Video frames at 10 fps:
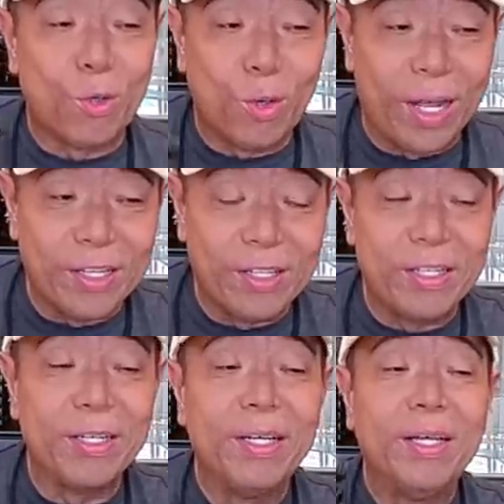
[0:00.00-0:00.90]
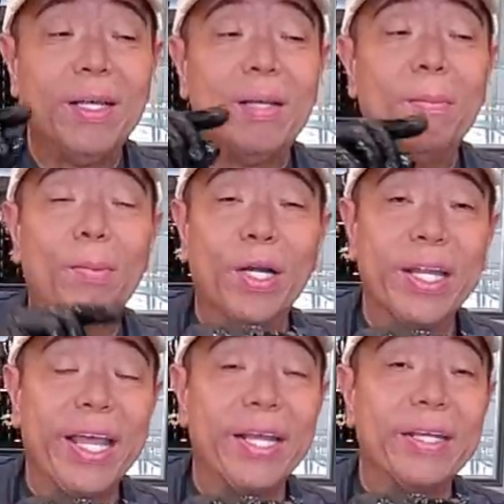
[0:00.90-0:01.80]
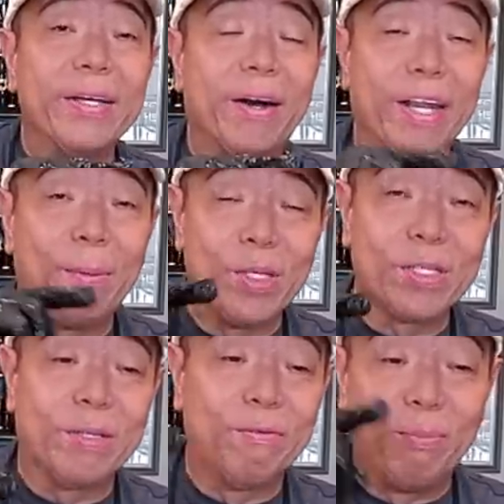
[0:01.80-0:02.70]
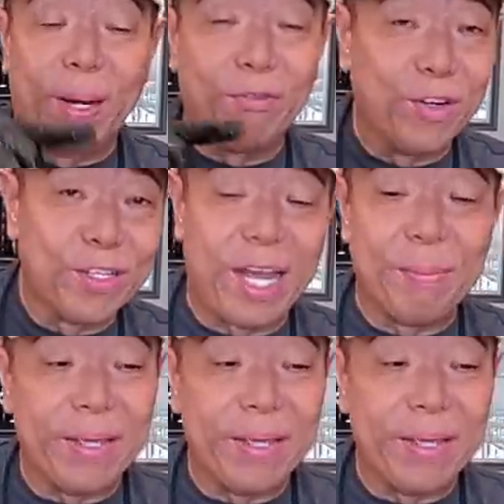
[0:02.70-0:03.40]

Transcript: crust burn end on a brisket. My first time